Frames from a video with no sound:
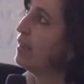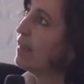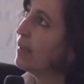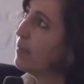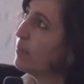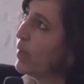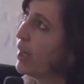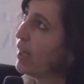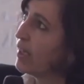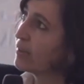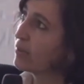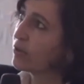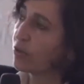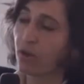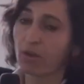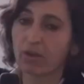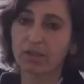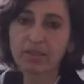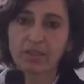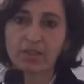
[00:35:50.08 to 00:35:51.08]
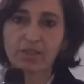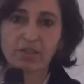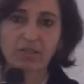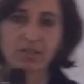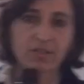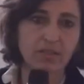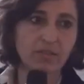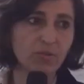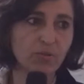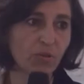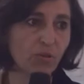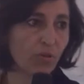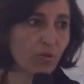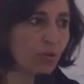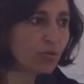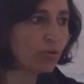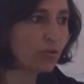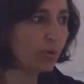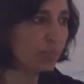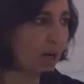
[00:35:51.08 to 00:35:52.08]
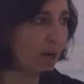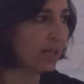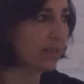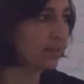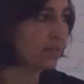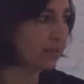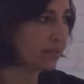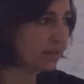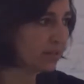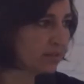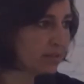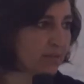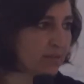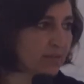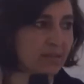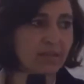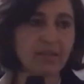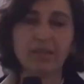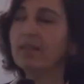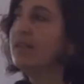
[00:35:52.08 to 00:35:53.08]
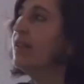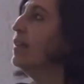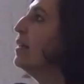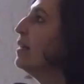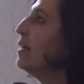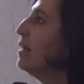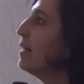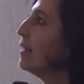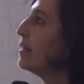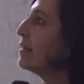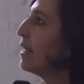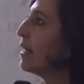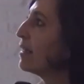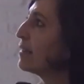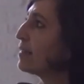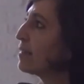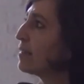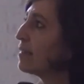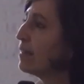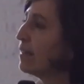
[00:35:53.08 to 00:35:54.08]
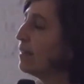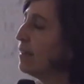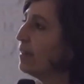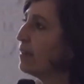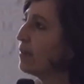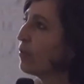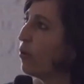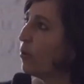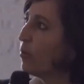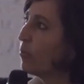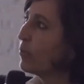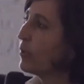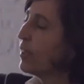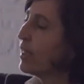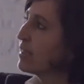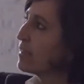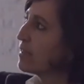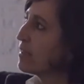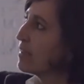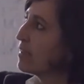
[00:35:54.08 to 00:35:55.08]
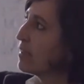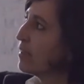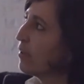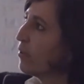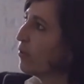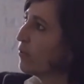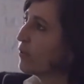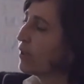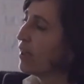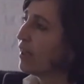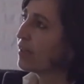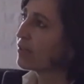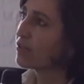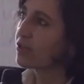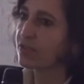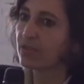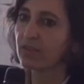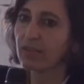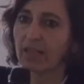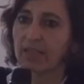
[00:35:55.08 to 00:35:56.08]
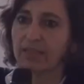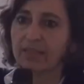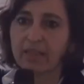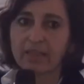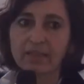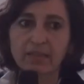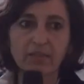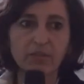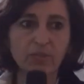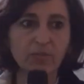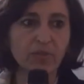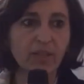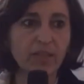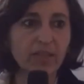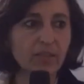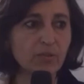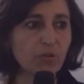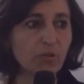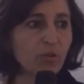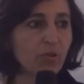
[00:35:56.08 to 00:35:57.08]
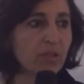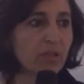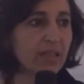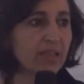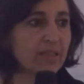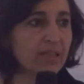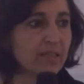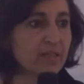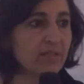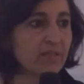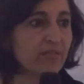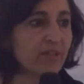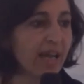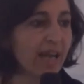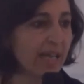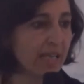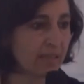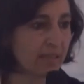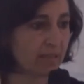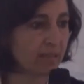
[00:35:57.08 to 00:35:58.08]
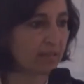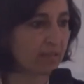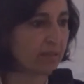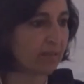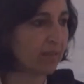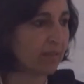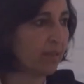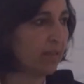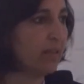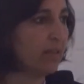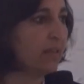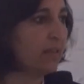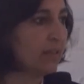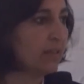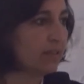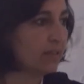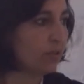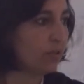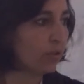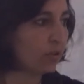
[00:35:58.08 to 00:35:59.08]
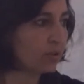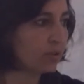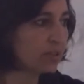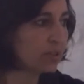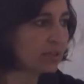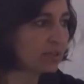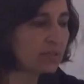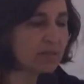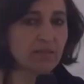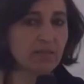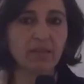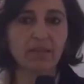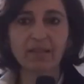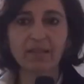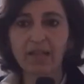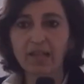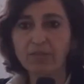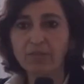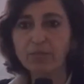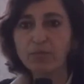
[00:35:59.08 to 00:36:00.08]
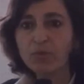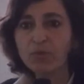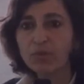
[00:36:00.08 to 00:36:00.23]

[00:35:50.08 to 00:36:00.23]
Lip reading: about Turkishness or Ottomanness. That the complexity of cultural identity of Anatolia is erased in all these kind of